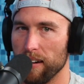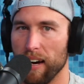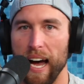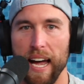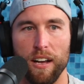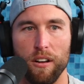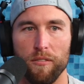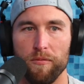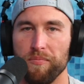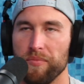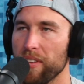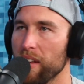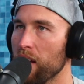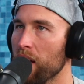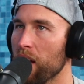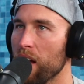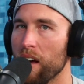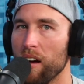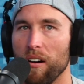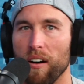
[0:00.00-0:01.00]

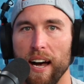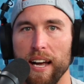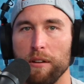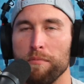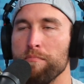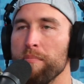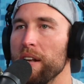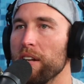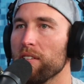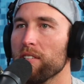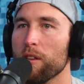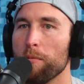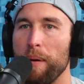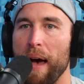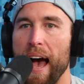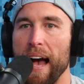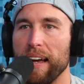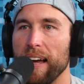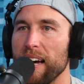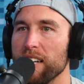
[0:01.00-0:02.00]
Like middle of the
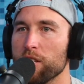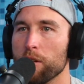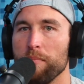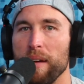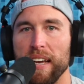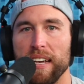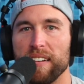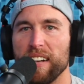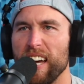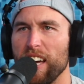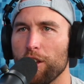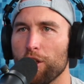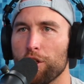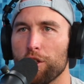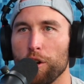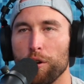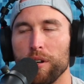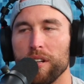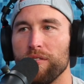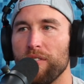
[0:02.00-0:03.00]
pack guys are making like
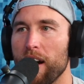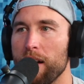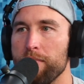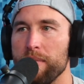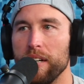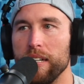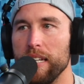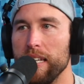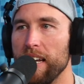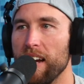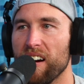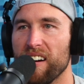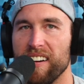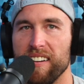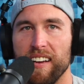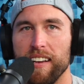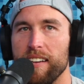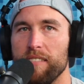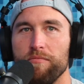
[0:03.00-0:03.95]
$35 million a year.